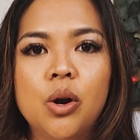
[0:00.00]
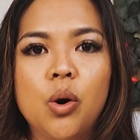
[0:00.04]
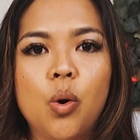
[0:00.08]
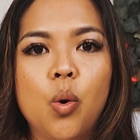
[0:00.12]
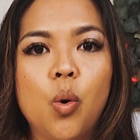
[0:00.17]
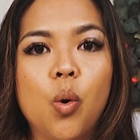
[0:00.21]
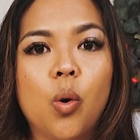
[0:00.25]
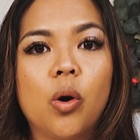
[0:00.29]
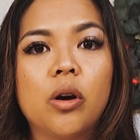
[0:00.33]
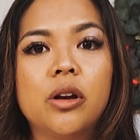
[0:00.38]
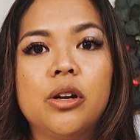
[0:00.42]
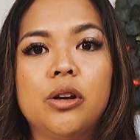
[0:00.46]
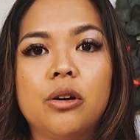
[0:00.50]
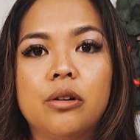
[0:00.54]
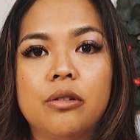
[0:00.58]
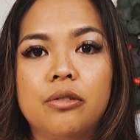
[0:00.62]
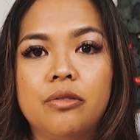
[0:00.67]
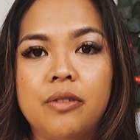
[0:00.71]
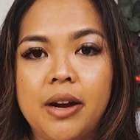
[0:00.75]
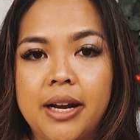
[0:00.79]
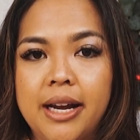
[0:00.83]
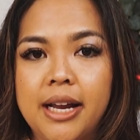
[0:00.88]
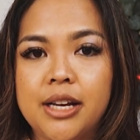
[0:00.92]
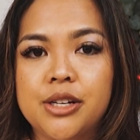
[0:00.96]
or your
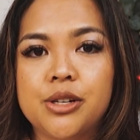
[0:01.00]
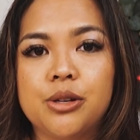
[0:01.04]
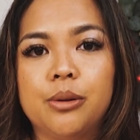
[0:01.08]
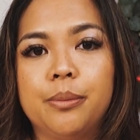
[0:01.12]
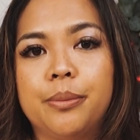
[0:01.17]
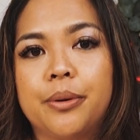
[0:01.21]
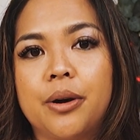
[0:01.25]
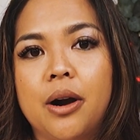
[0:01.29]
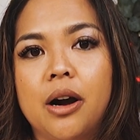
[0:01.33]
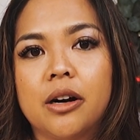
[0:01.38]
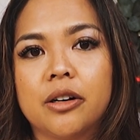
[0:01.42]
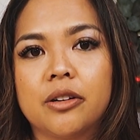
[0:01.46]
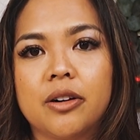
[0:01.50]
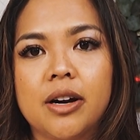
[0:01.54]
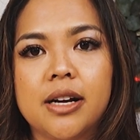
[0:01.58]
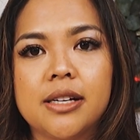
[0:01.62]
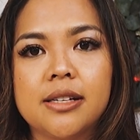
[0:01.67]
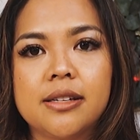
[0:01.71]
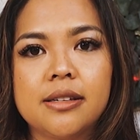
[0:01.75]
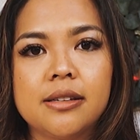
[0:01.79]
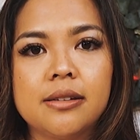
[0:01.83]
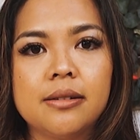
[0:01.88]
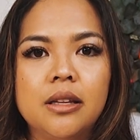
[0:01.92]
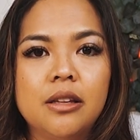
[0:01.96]
financial progress.